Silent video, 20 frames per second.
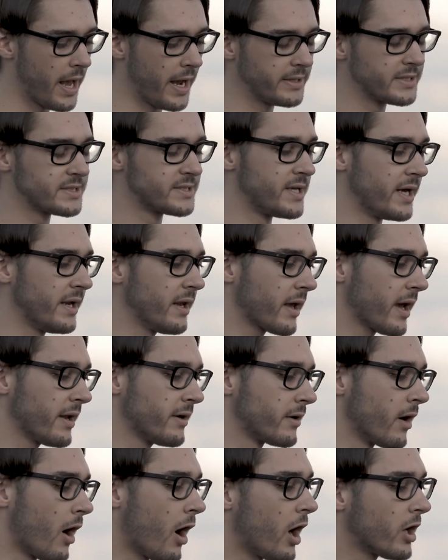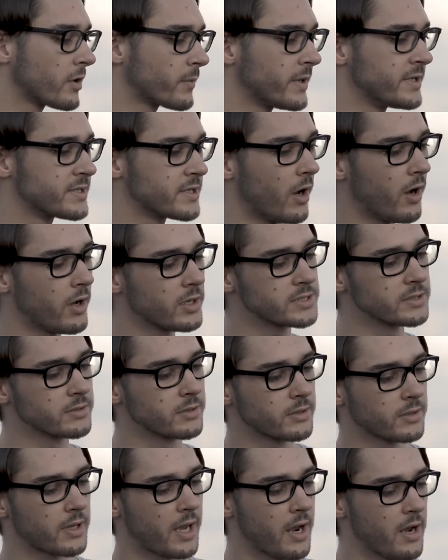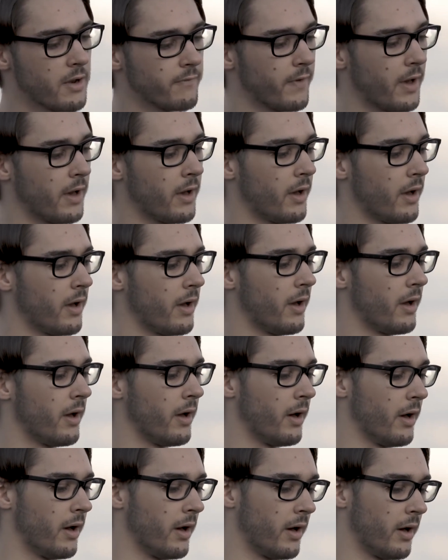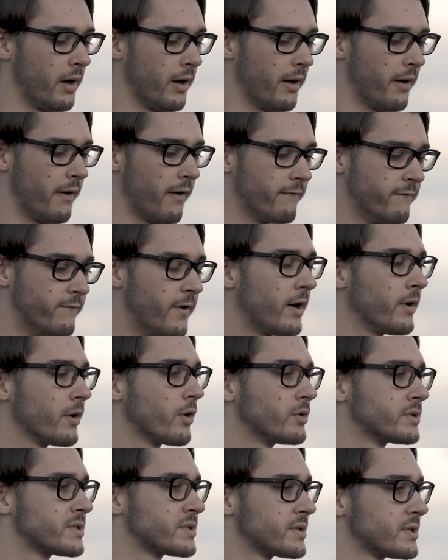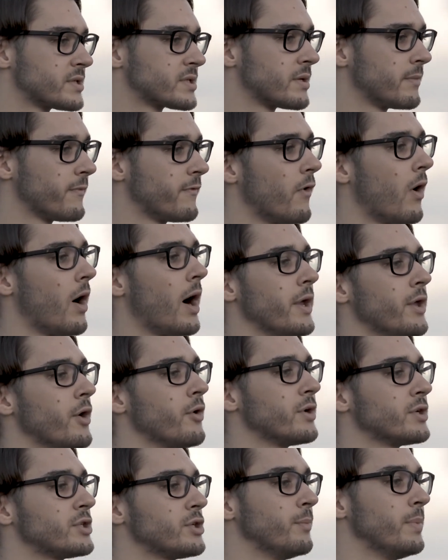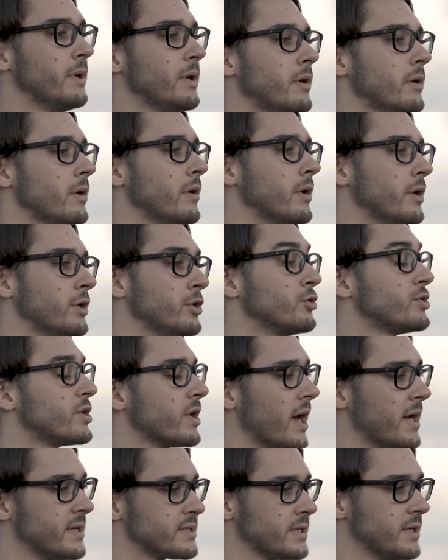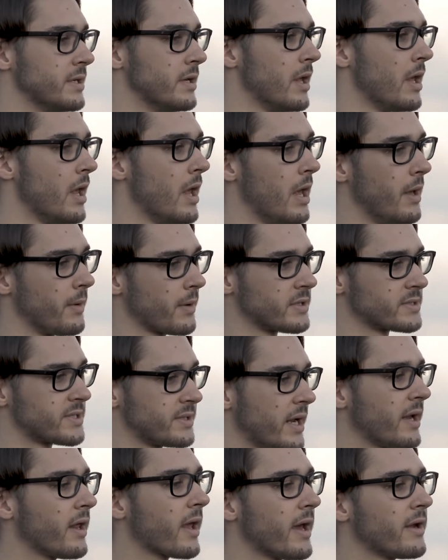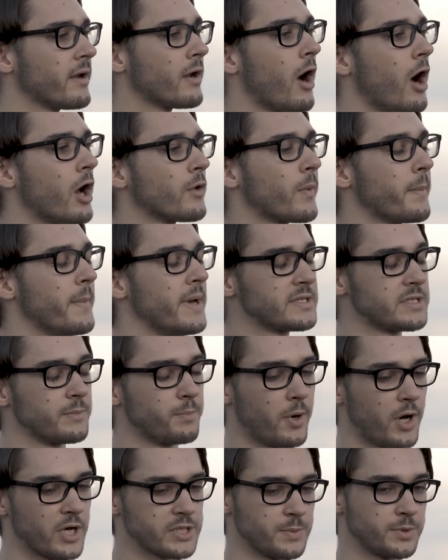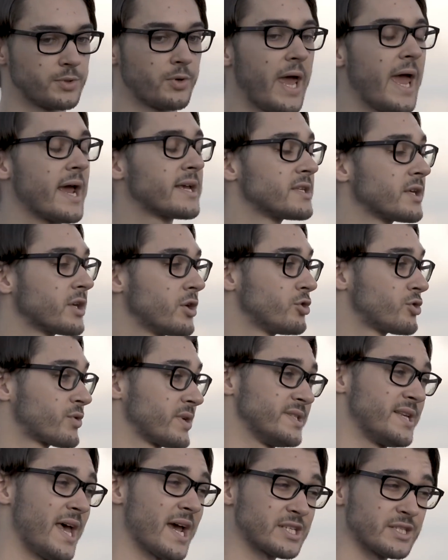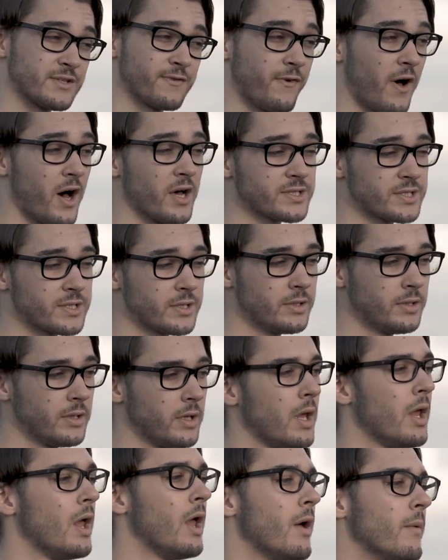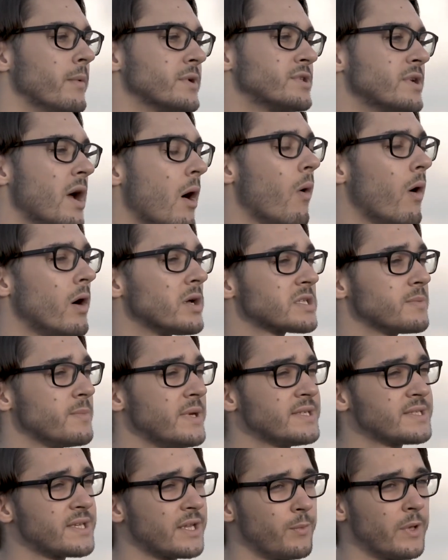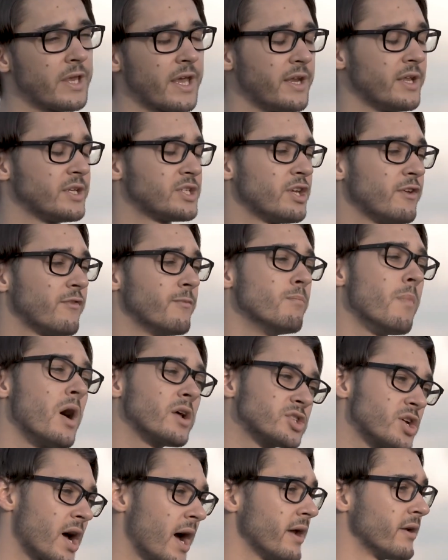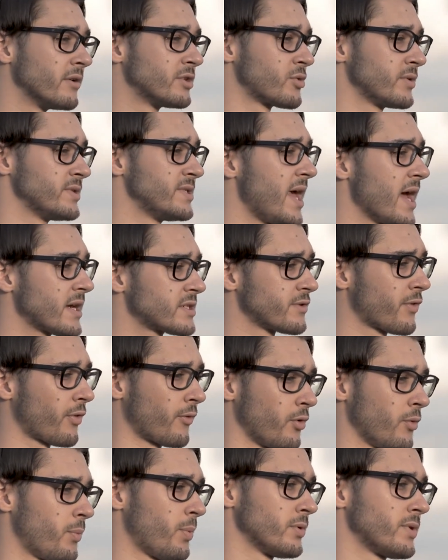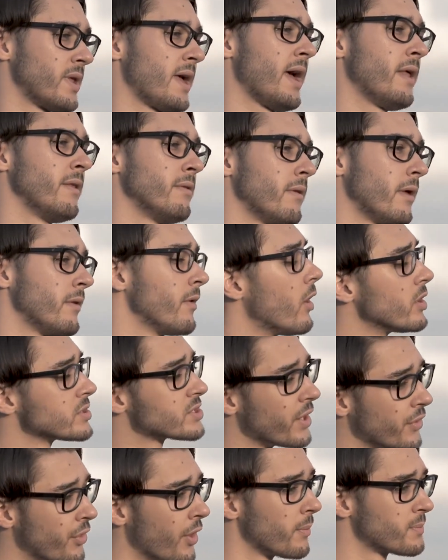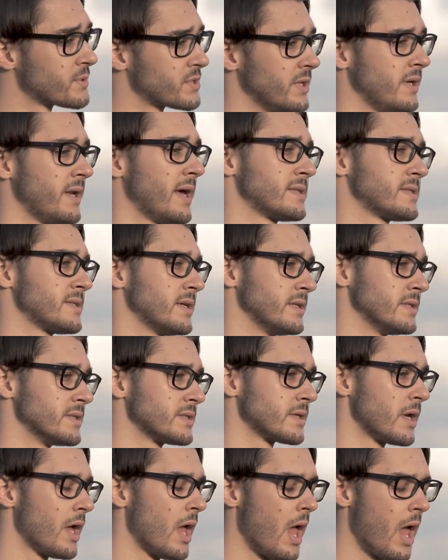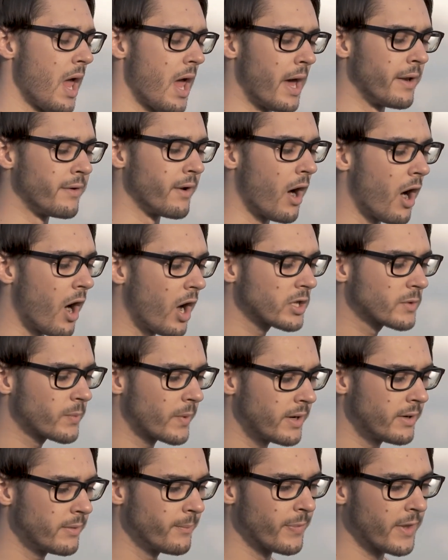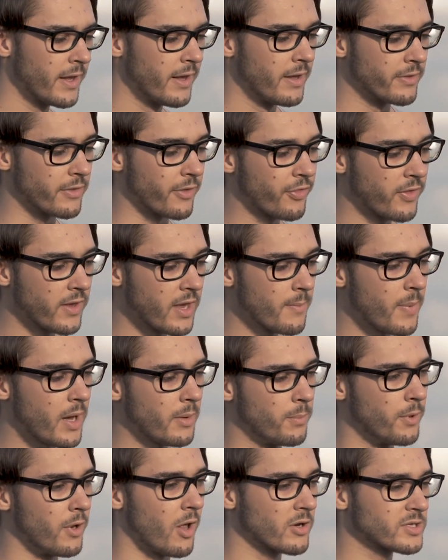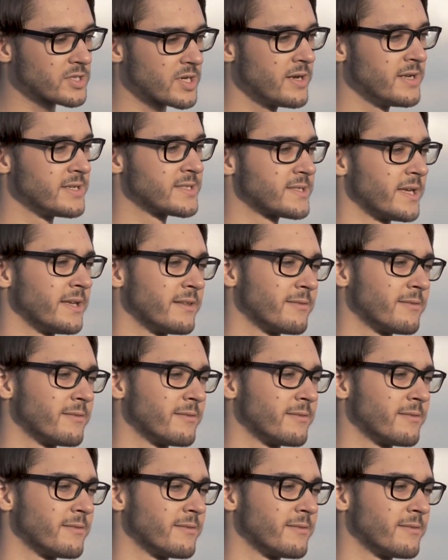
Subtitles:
and this dedicated hardware is also kind of a very good system for IOTA to be utilized in, because the dedicated hardware makes it possible to execute transactions faster, which now also means that we can achieve much higher transaction throughput and also adoption in that sense. And the hardware, the thing about blockchain is